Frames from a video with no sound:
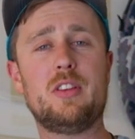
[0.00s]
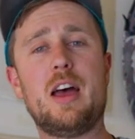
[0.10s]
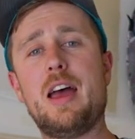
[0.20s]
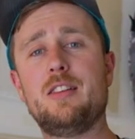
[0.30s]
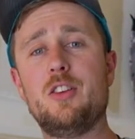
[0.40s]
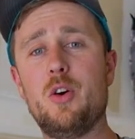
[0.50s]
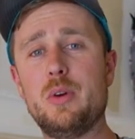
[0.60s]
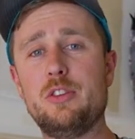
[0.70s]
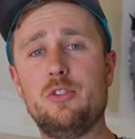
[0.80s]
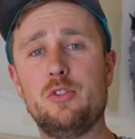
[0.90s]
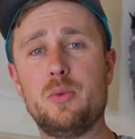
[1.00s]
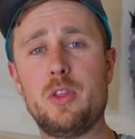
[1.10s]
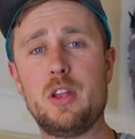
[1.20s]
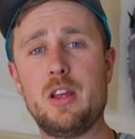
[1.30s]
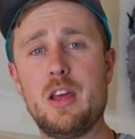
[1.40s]
I had no issues with
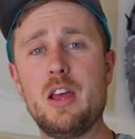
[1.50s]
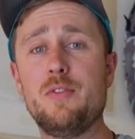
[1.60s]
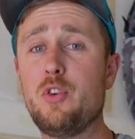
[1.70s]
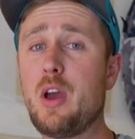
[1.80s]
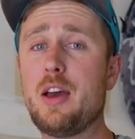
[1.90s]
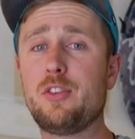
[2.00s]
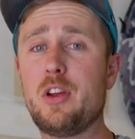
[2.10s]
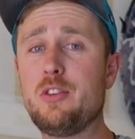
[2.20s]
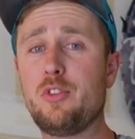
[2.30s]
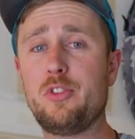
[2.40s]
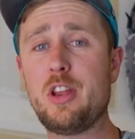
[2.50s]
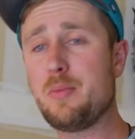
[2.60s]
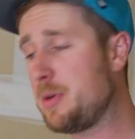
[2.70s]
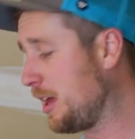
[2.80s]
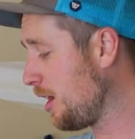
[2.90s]
it. If you guys are interested in
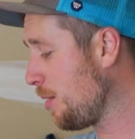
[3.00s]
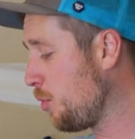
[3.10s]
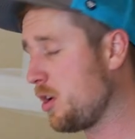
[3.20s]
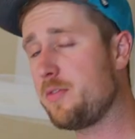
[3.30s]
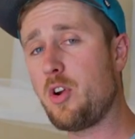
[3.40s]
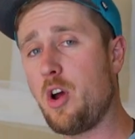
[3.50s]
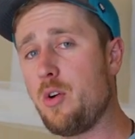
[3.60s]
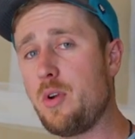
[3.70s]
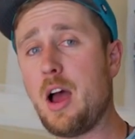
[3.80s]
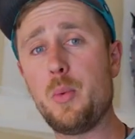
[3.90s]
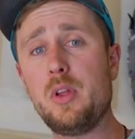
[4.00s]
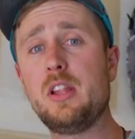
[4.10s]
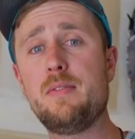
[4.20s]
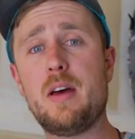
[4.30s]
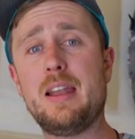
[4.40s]
picking up one of your own, I will
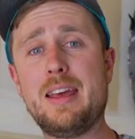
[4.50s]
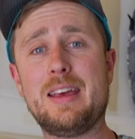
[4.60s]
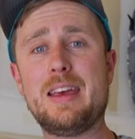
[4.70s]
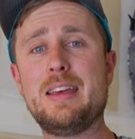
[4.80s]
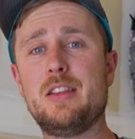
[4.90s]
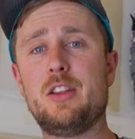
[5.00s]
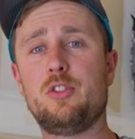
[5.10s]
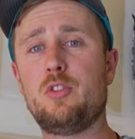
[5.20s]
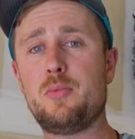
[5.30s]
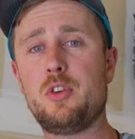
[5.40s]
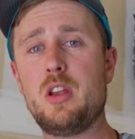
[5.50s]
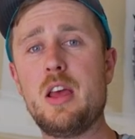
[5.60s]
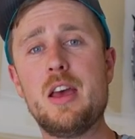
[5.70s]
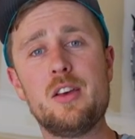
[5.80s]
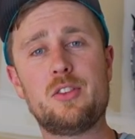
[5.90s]
leave a link in the
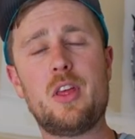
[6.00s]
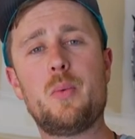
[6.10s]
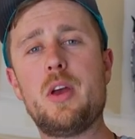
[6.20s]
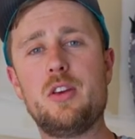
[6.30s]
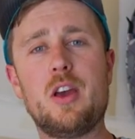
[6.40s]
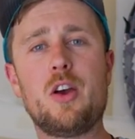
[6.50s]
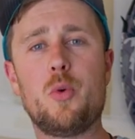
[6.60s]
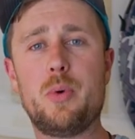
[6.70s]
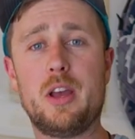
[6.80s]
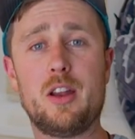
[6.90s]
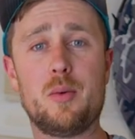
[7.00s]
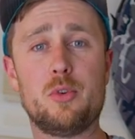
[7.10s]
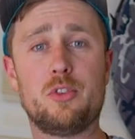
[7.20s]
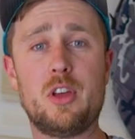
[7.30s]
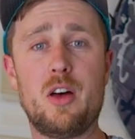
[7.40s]
description so that way you can go pick it up
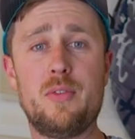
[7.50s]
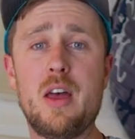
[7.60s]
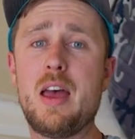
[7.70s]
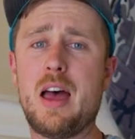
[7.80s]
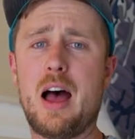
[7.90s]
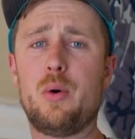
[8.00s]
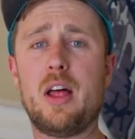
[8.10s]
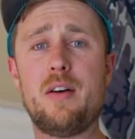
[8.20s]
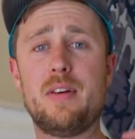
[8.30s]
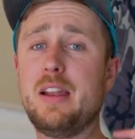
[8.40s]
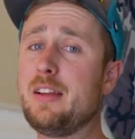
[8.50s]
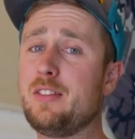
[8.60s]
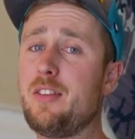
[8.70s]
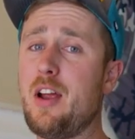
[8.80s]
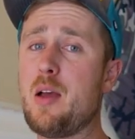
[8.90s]
yourself. I will have a link
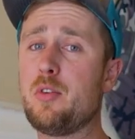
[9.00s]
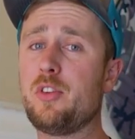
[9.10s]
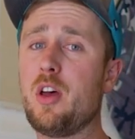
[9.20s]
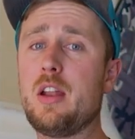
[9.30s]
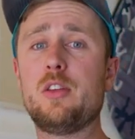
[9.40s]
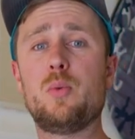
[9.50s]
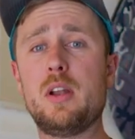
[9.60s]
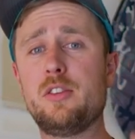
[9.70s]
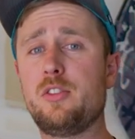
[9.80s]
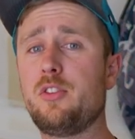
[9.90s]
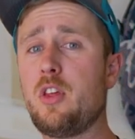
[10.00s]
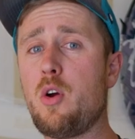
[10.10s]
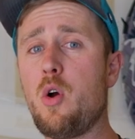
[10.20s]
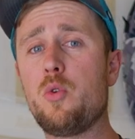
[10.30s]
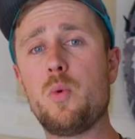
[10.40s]
to their Amazon as well as to their
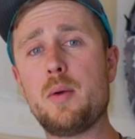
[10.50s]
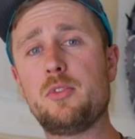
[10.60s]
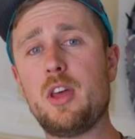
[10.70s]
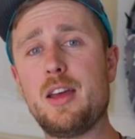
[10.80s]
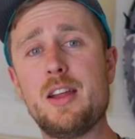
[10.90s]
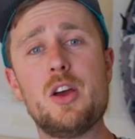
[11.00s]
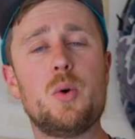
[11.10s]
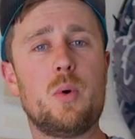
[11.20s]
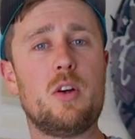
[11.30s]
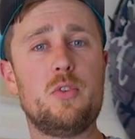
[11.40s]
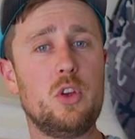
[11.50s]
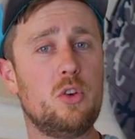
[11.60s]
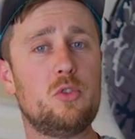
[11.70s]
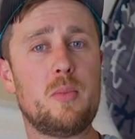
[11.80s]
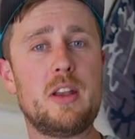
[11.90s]
own website, where if you
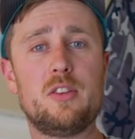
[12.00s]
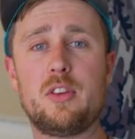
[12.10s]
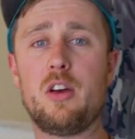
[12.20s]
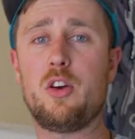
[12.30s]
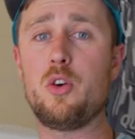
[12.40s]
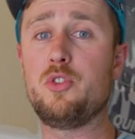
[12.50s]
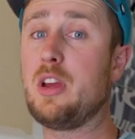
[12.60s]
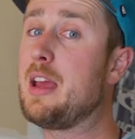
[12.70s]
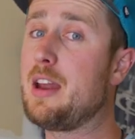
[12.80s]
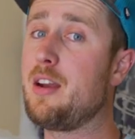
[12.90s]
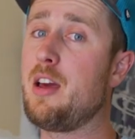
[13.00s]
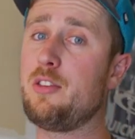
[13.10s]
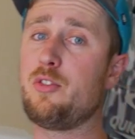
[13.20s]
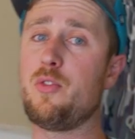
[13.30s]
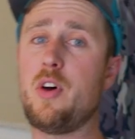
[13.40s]
use my discount code, you can get an
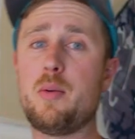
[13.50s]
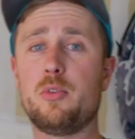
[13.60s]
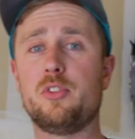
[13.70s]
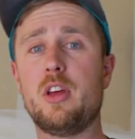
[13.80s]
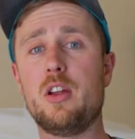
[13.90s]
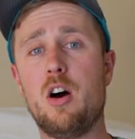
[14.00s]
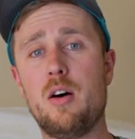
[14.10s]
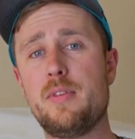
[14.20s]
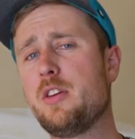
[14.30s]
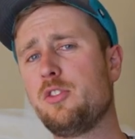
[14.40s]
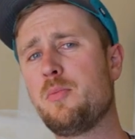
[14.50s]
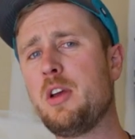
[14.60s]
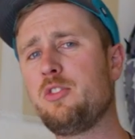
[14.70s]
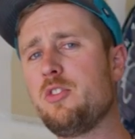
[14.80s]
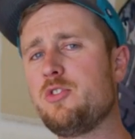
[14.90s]
extra 5% off. So
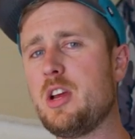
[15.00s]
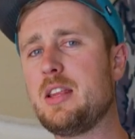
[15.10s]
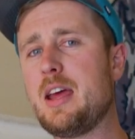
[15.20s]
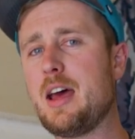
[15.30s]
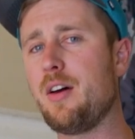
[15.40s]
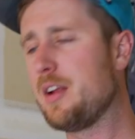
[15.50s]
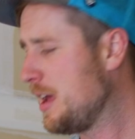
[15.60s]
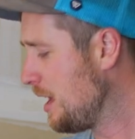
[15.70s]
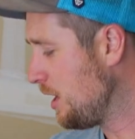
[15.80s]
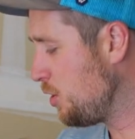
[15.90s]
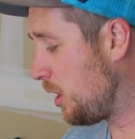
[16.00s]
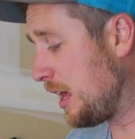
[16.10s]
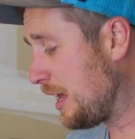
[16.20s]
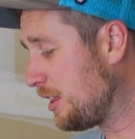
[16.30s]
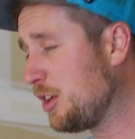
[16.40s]
make sure you check that out. You can
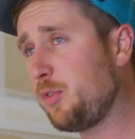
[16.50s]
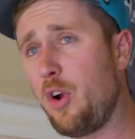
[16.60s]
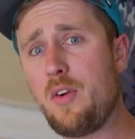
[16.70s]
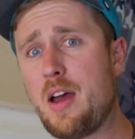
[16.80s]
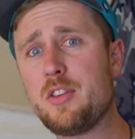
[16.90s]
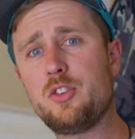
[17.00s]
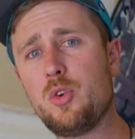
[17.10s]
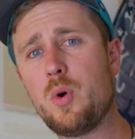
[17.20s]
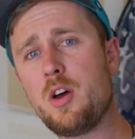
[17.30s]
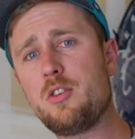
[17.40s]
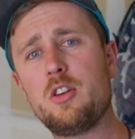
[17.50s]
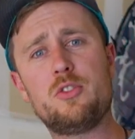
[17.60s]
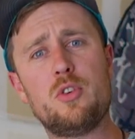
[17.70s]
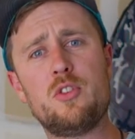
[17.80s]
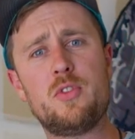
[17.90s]
get these for around the $200
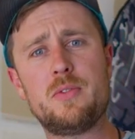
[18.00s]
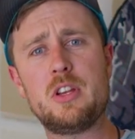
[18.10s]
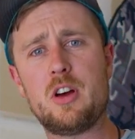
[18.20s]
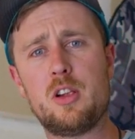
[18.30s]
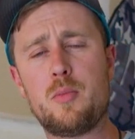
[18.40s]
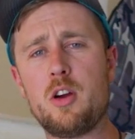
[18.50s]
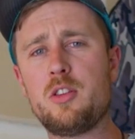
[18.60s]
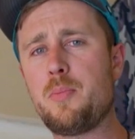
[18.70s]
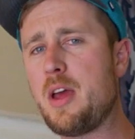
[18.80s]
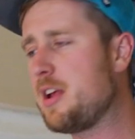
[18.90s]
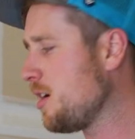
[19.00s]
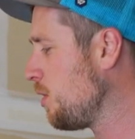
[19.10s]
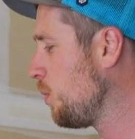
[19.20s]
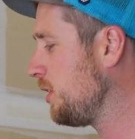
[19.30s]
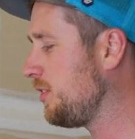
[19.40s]
to $250 mark, depending
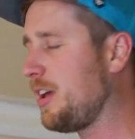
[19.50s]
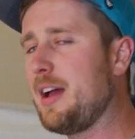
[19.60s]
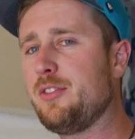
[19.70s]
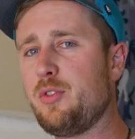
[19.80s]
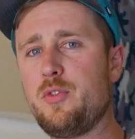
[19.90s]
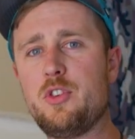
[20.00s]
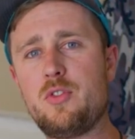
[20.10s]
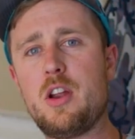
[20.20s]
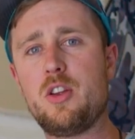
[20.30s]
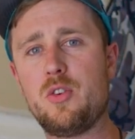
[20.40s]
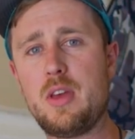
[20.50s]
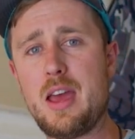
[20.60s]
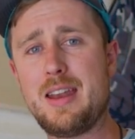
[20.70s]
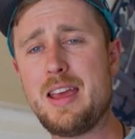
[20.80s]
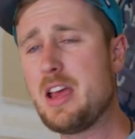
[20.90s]
on what size refrigerator you
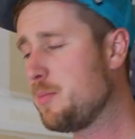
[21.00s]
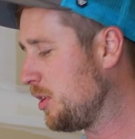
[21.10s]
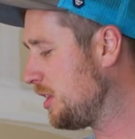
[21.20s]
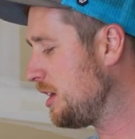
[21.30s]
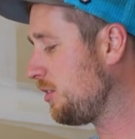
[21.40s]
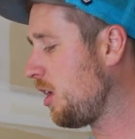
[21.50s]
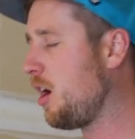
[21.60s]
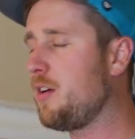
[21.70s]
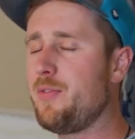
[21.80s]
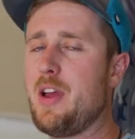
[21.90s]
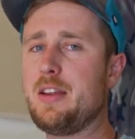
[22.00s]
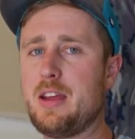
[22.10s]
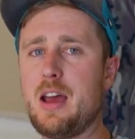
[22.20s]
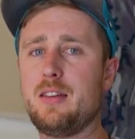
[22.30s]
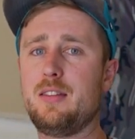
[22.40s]
get, but these are
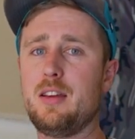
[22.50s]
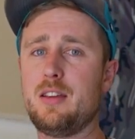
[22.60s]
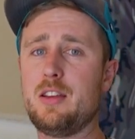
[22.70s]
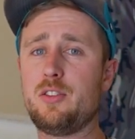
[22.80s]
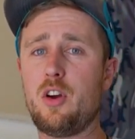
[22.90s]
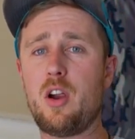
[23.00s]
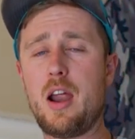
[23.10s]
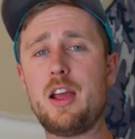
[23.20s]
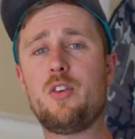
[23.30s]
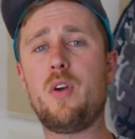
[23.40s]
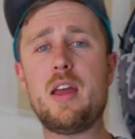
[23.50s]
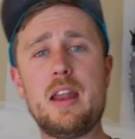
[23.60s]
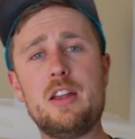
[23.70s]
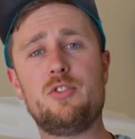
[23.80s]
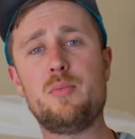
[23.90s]
fantastic. These are a great
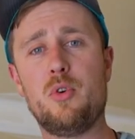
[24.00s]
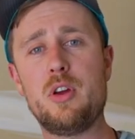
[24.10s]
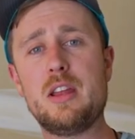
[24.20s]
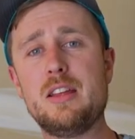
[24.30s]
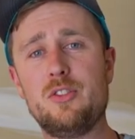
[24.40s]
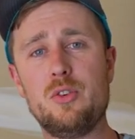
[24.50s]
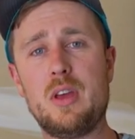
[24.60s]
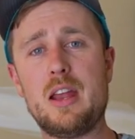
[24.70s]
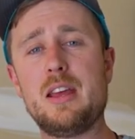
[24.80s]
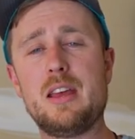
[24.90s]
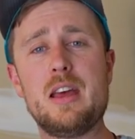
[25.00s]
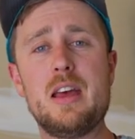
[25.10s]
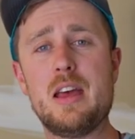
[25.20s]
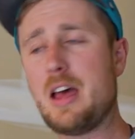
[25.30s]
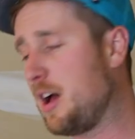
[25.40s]
entry point into getting
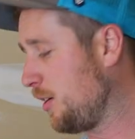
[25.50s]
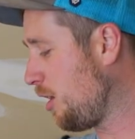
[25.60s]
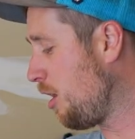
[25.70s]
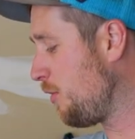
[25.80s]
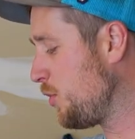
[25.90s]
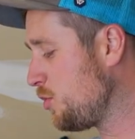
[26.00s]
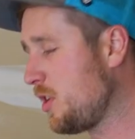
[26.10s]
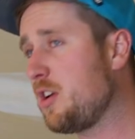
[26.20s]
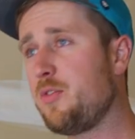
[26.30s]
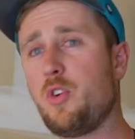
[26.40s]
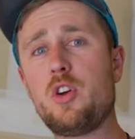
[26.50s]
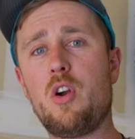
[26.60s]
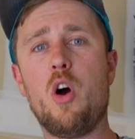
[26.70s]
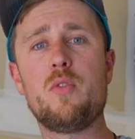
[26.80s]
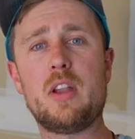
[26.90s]
a car refrigerator for your
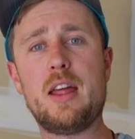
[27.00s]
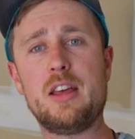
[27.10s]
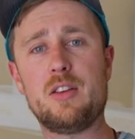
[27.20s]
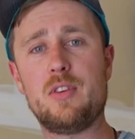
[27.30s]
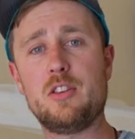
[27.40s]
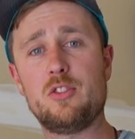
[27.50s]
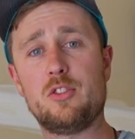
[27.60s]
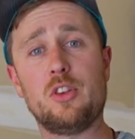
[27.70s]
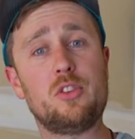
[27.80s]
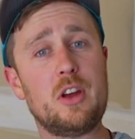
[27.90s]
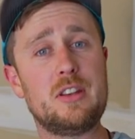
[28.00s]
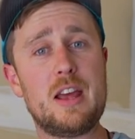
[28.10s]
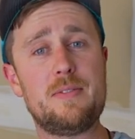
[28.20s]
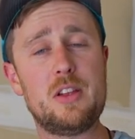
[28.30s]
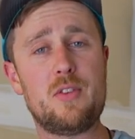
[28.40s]
overlanding adventures, so I
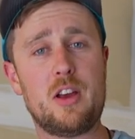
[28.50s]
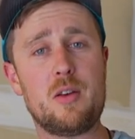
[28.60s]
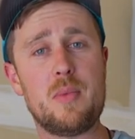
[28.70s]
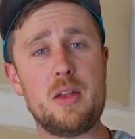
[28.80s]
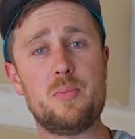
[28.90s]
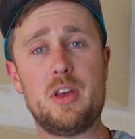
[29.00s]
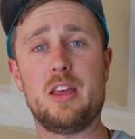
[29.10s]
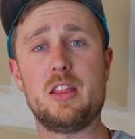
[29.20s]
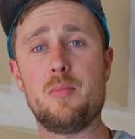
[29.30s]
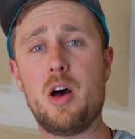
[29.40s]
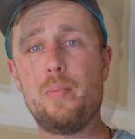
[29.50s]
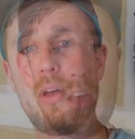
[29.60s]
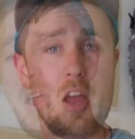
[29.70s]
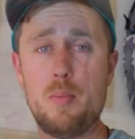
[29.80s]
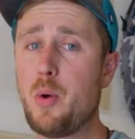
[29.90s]
definitely recommend picking them up.
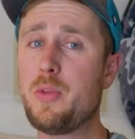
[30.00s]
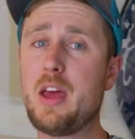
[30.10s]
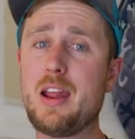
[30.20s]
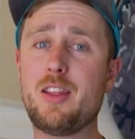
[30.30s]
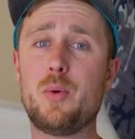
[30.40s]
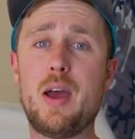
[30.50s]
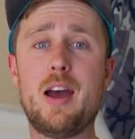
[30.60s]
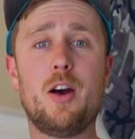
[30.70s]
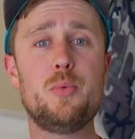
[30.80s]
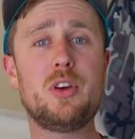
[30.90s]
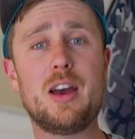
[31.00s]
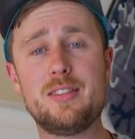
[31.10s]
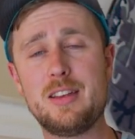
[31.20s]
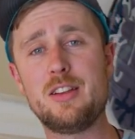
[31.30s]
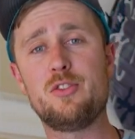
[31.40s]
But with that out of the way, I hope you
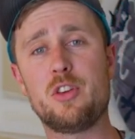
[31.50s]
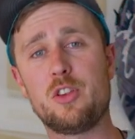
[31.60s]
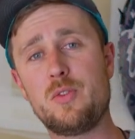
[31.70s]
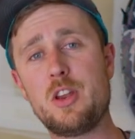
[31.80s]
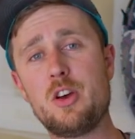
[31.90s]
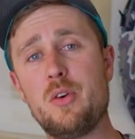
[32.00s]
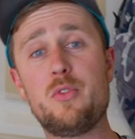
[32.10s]
guys did enjoy this video.